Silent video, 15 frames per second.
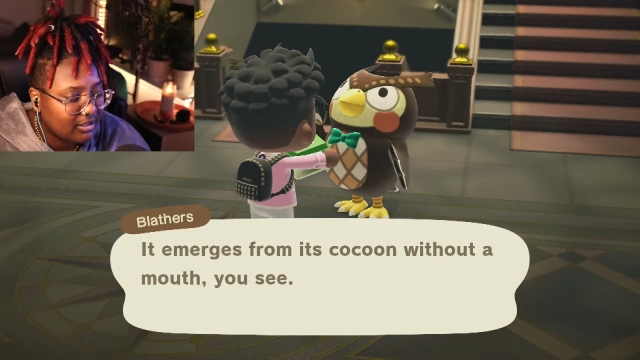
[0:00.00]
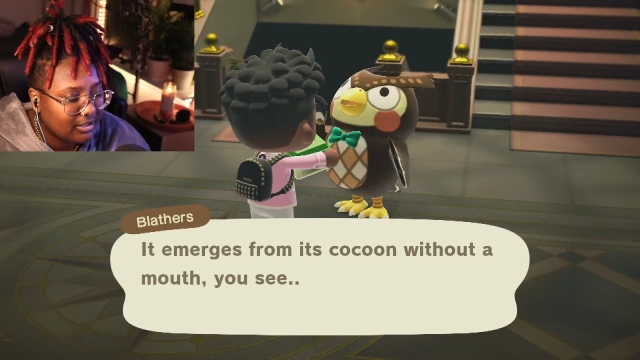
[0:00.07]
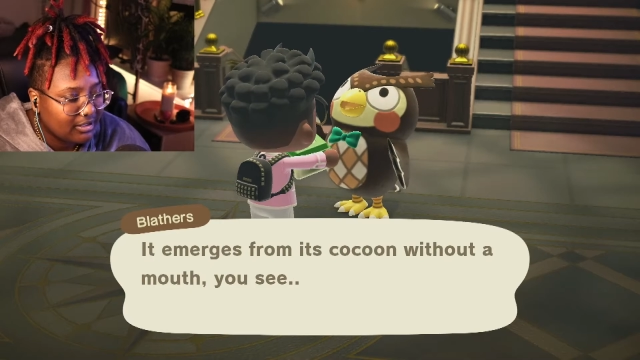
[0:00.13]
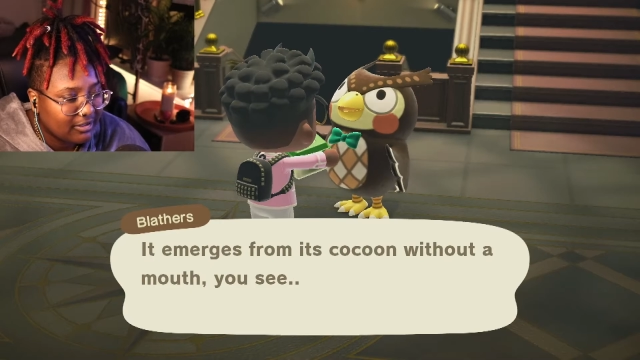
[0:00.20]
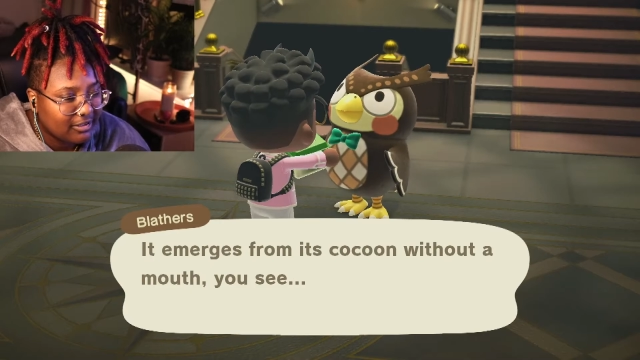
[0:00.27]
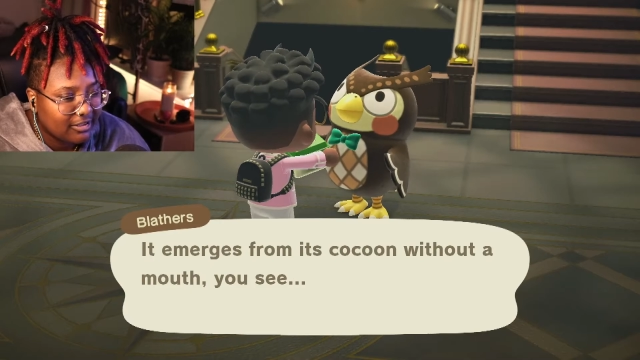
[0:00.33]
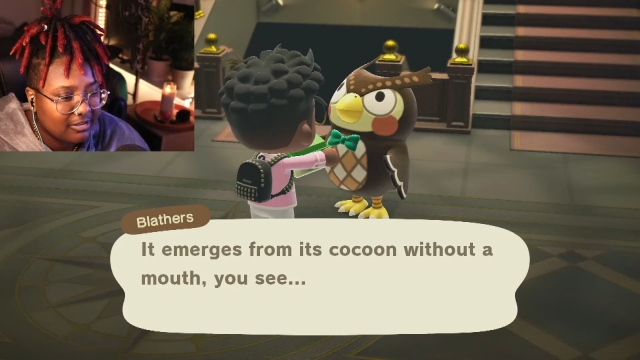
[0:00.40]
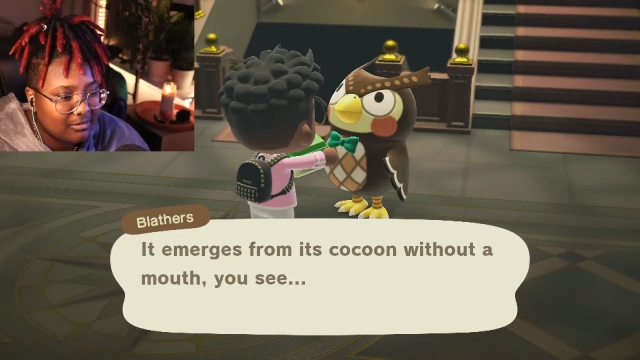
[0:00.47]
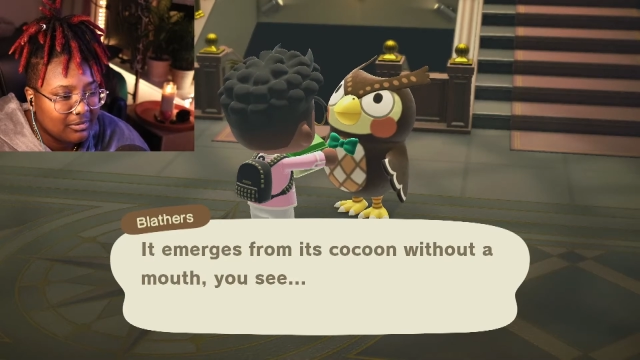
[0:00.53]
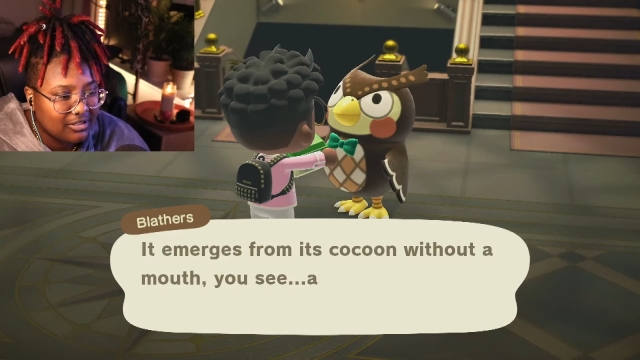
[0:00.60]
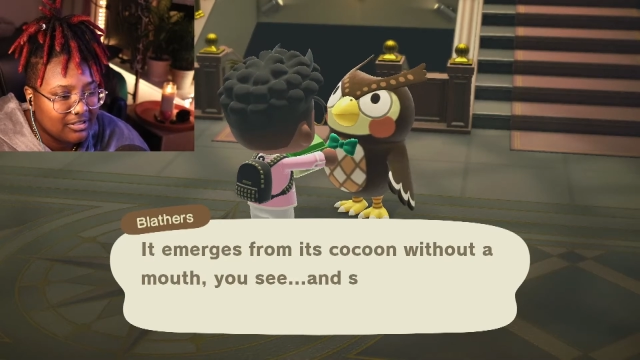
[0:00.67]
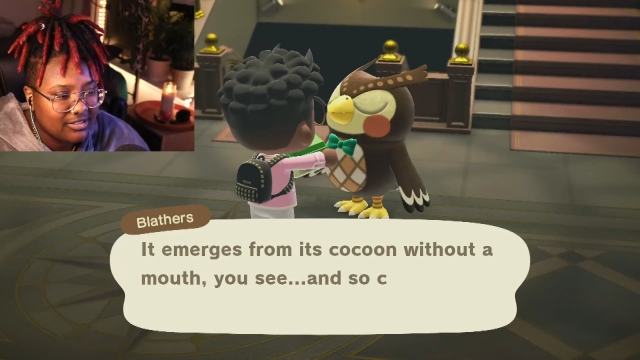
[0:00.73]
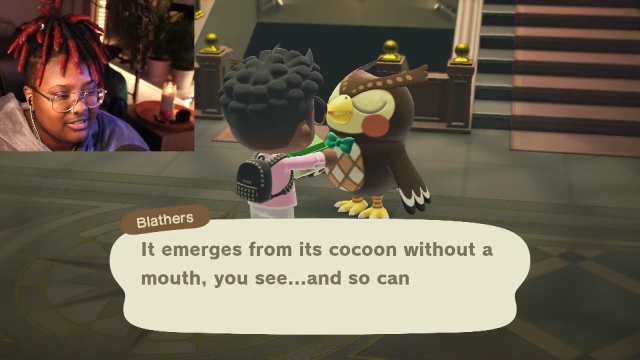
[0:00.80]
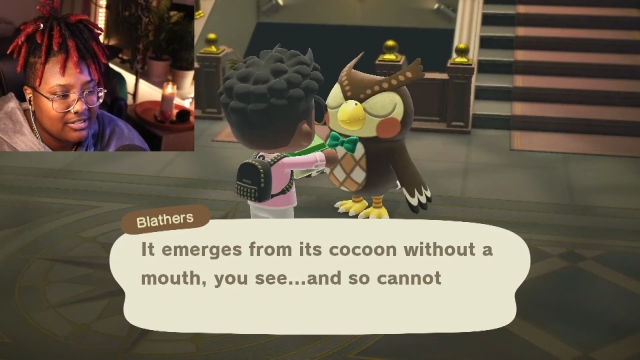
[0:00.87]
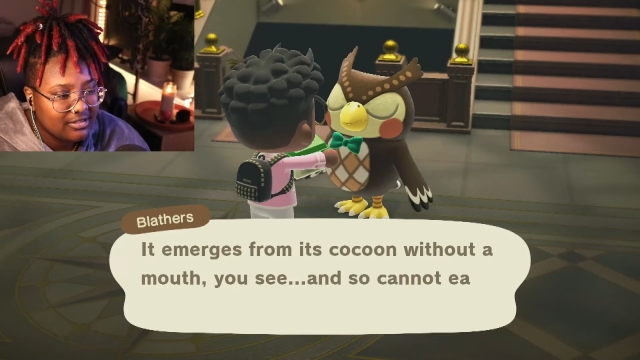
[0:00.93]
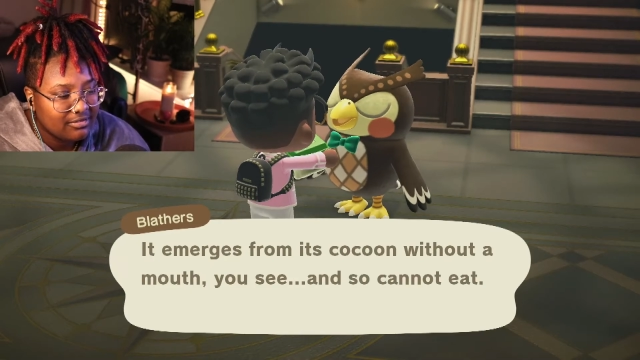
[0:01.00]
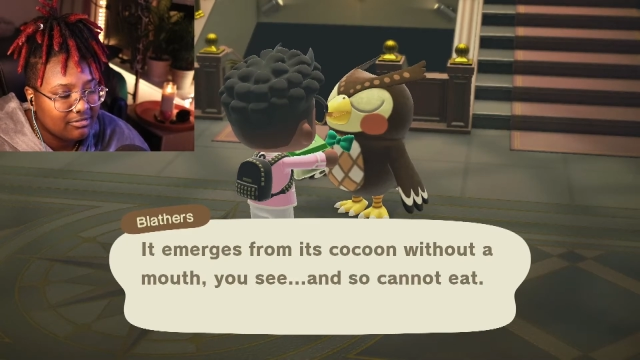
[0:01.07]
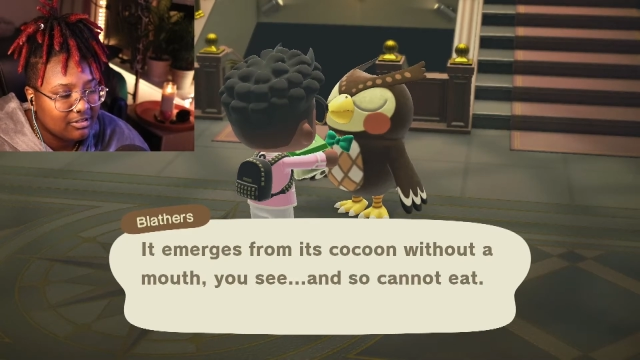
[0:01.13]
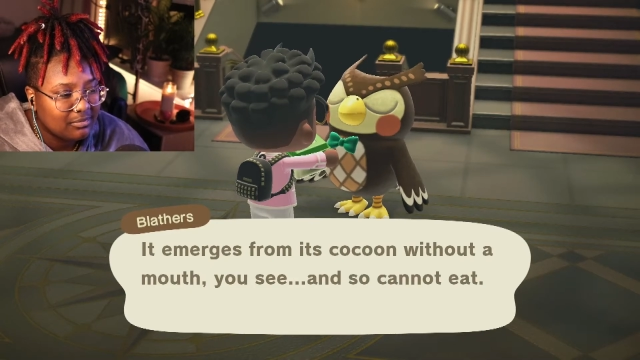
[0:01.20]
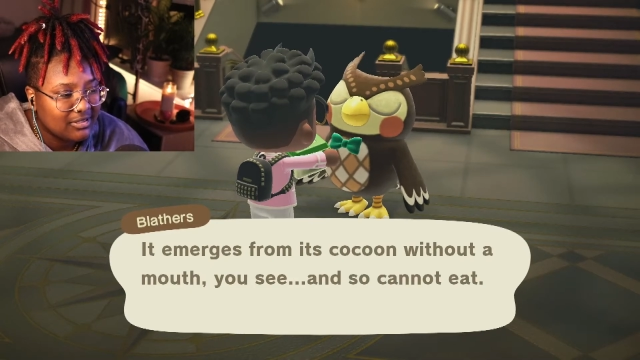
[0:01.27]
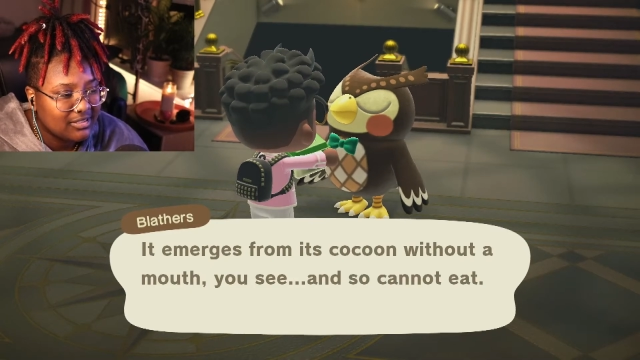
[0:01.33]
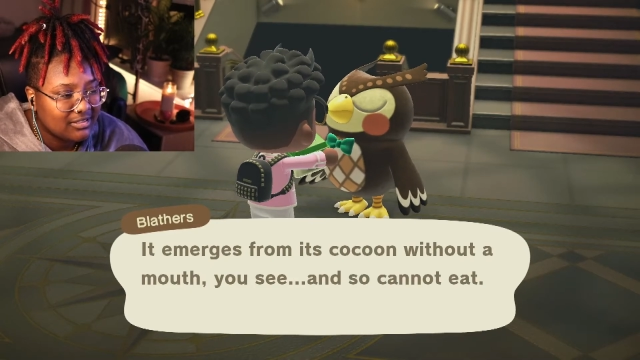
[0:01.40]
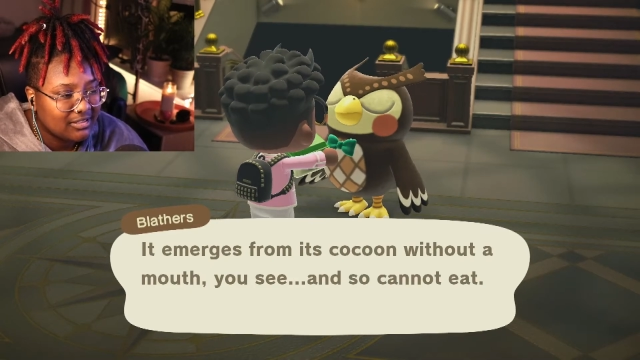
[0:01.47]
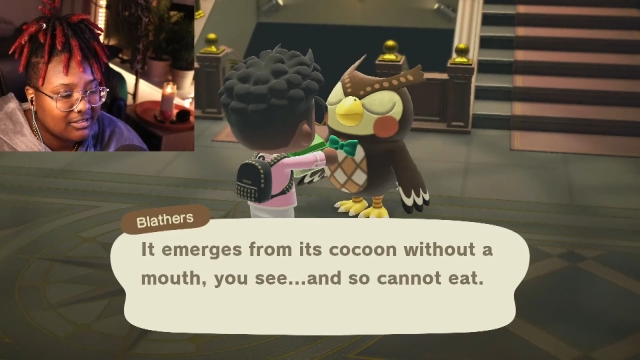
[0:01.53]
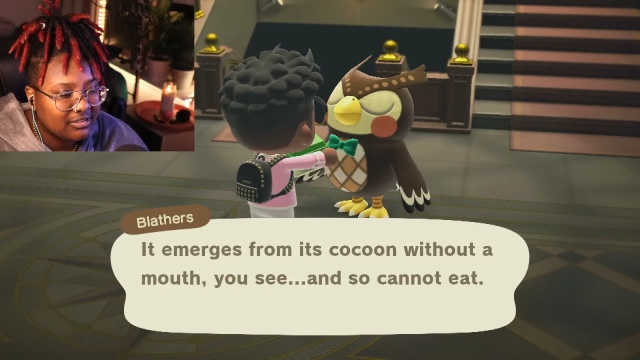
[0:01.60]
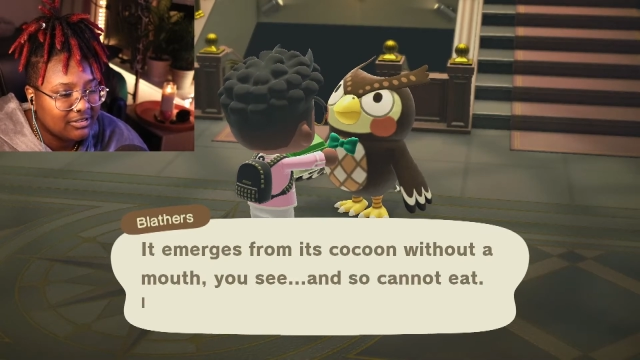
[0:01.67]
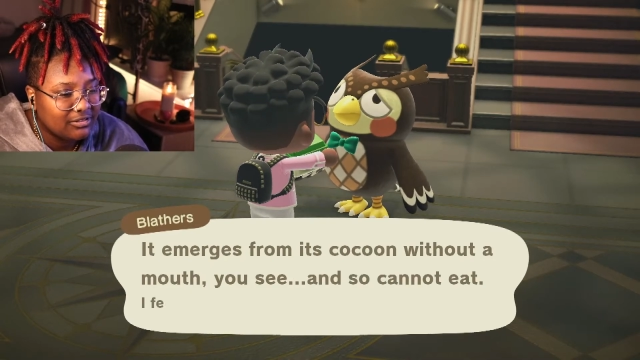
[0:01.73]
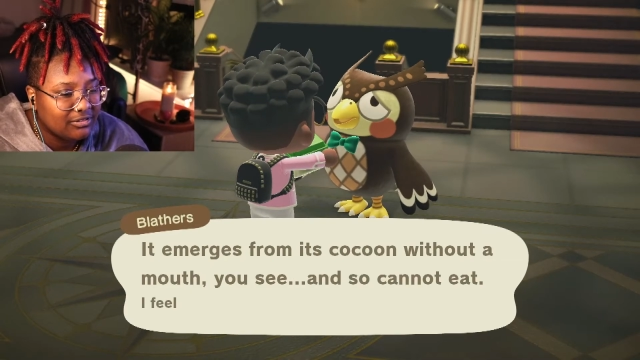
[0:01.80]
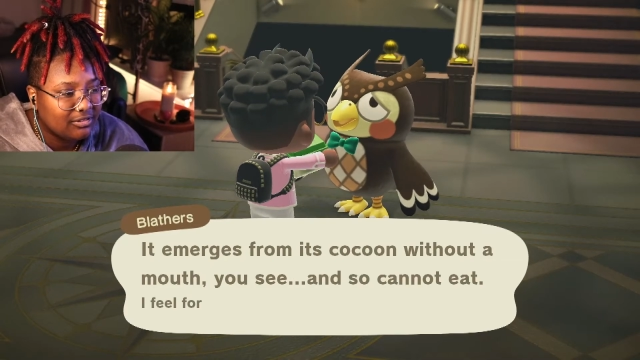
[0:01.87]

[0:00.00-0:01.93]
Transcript: It emerges from its cocoon